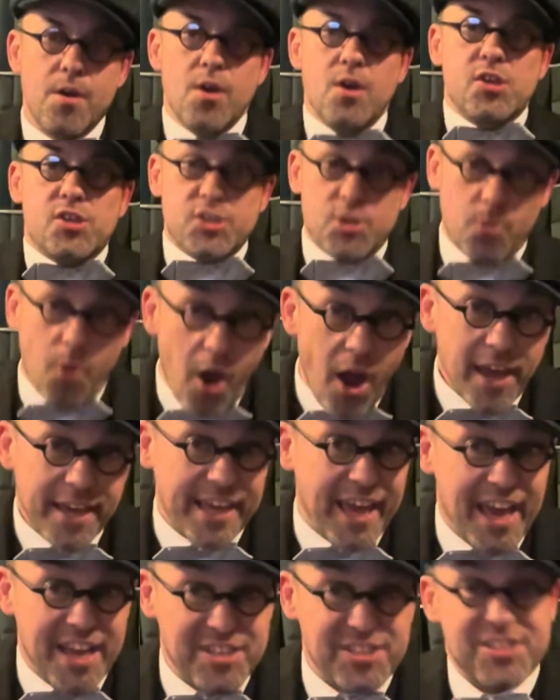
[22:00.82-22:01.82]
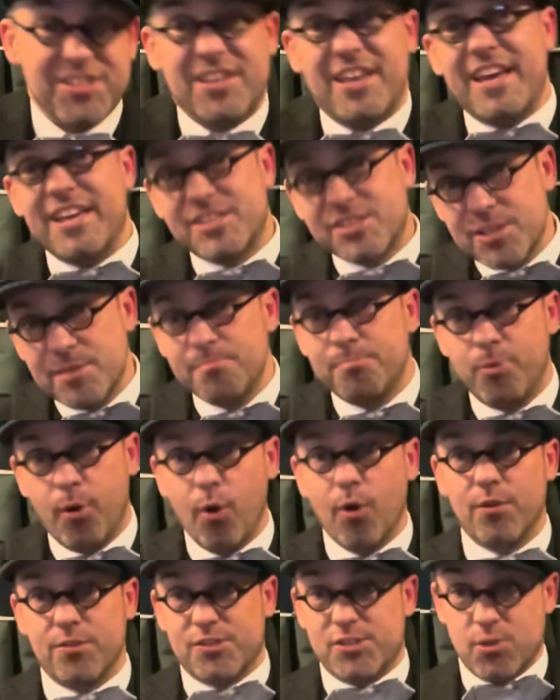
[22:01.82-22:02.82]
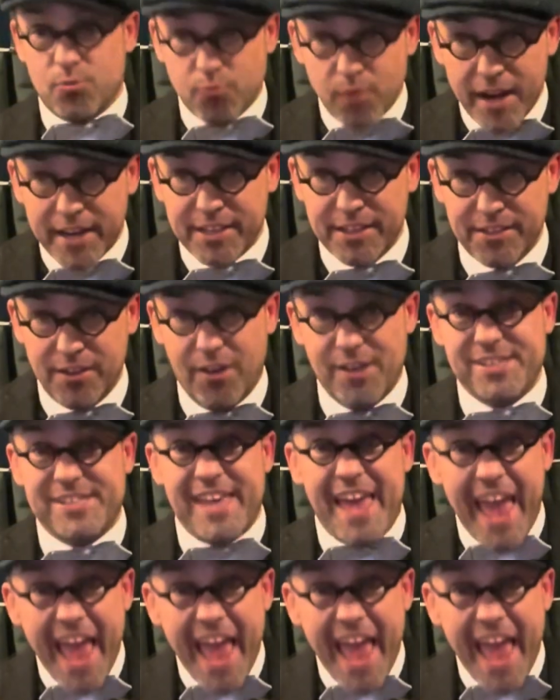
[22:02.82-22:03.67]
So I guess it's important to recognise that